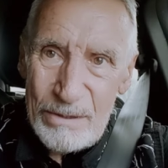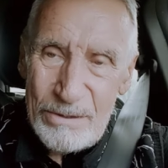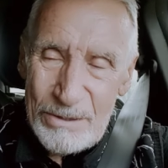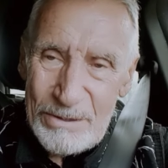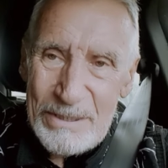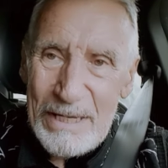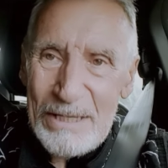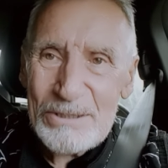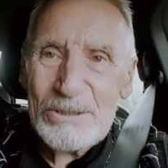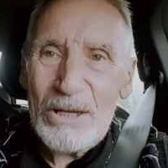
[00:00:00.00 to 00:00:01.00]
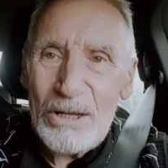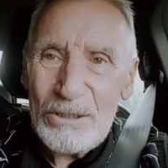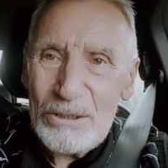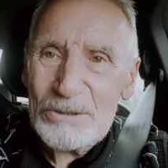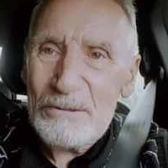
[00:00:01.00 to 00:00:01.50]
that there's a
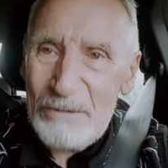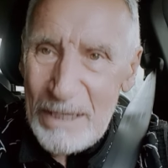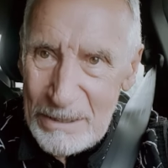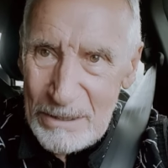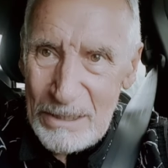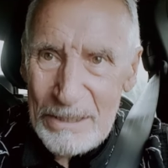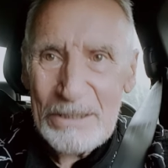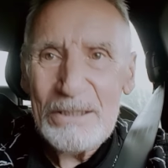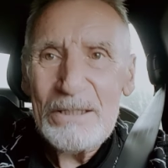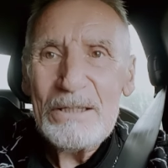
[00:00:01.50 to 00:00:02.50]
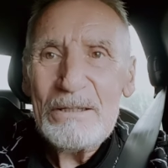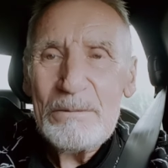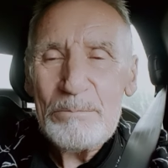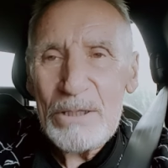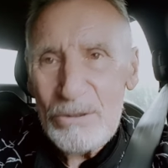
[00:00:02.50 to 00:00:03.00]
lot of handling
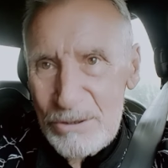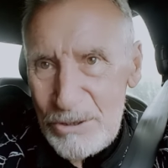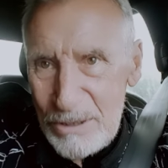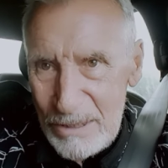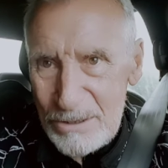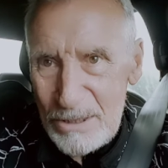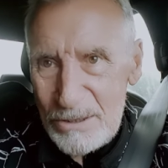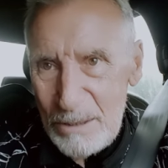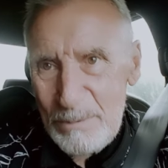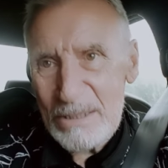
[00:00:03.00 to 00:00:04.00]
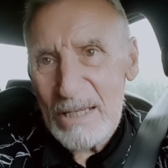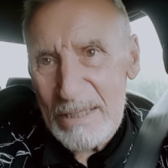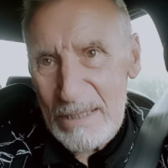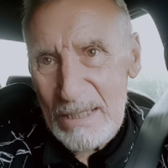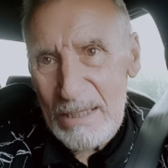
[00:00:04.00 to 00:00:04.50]
because she is a timid
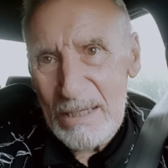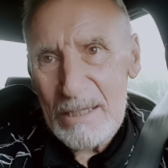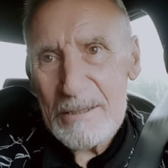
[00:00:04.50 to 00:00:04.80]
lady,